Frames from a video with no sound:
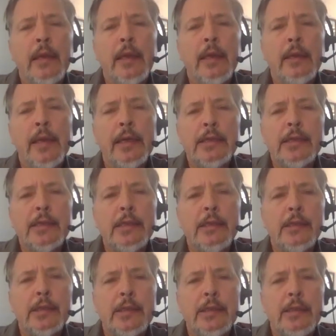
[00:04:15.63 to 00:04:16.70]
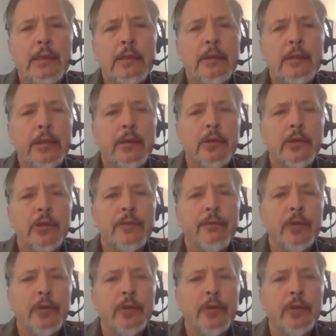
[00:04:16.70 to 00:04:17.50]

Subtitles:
and STC leaders.